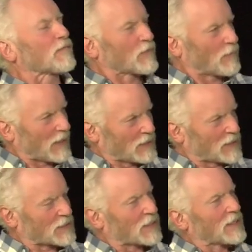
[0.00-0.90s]
of the
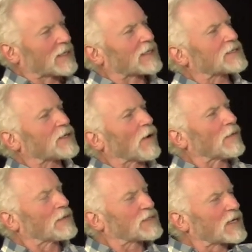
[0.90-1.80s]
pages huh. is
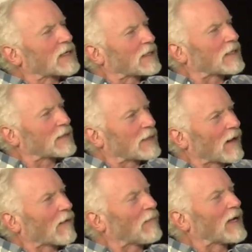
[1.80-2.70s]
the sunlit
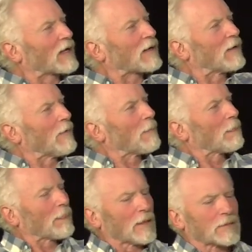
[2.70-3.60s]
Caribbean.
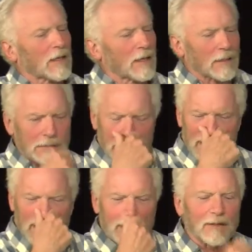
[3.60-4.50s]
Okay. It's endless,
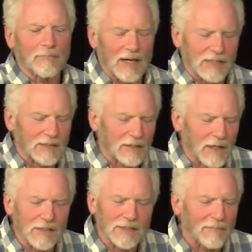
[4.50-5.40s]
and, and the pace,
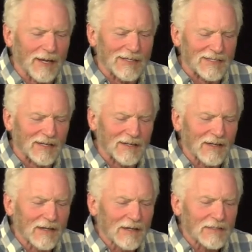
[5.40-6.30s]
it's amazing.
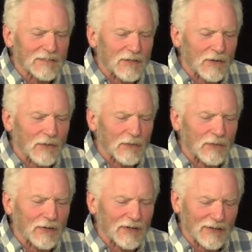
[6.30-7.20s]

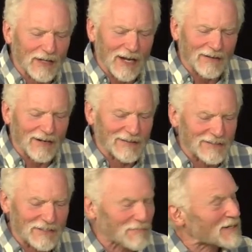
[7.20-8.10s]
So, yeah, God,
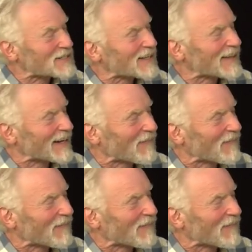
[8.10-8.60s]
there's so much to think